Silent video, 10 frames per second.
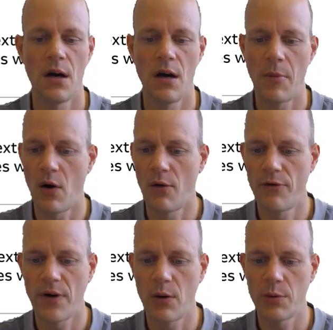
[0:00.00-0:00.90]
how
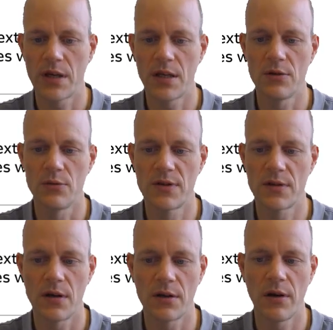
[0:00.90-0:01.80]
far we can
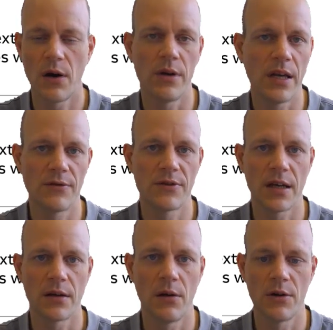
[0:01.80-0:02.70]
use cloud-native
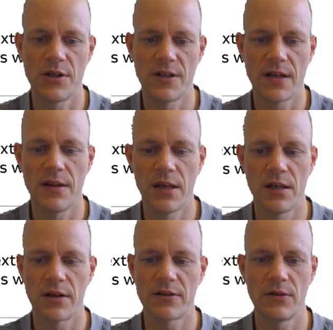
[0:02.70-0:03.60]
technologies in
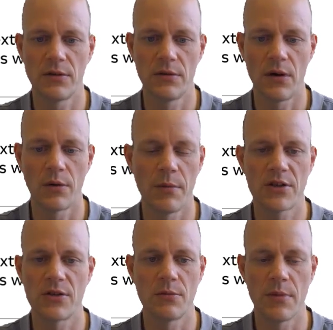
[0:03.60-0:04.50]
the industrial
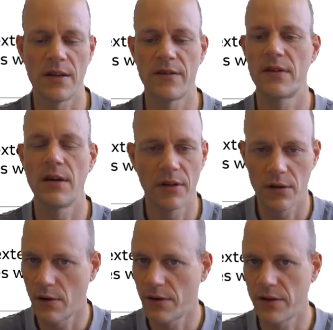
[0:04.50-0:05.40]
automation domains,
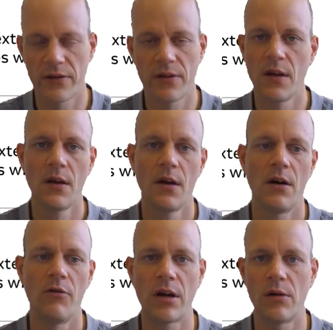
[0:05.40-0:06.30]
giving all these
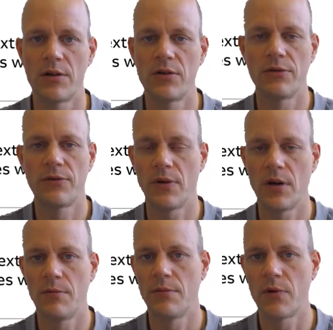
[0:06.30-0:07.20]
regulative
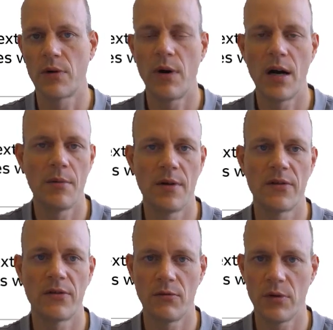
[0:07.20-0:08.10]

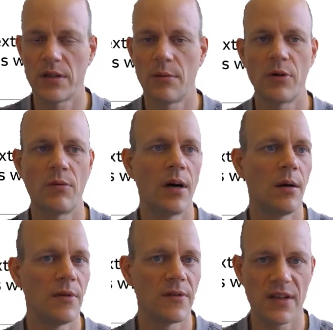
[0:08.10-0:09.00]
requirements, real-time
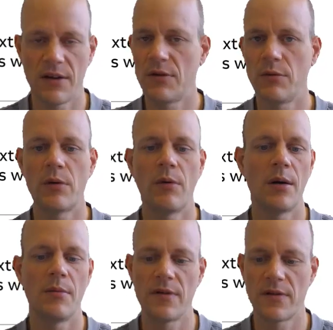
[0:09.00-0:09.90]
requirements, safety
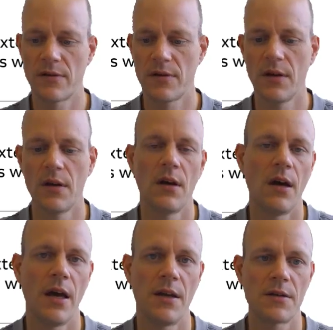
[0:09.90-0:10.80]
requirements,
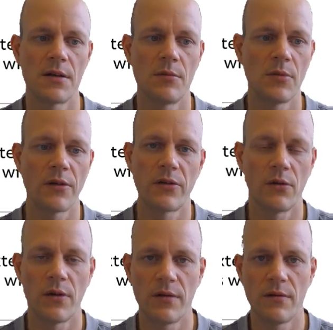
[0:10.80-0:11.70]
and
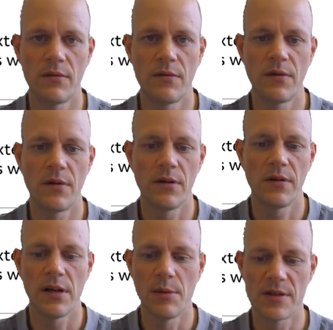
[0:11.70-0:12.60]
so
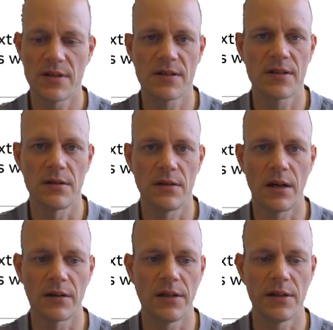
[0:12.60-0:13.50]
the limits are still
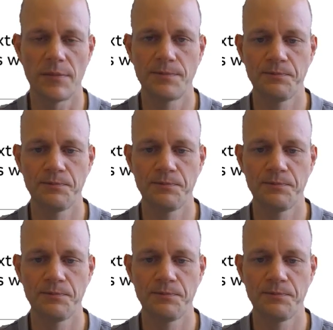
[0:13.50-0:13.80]
unclear.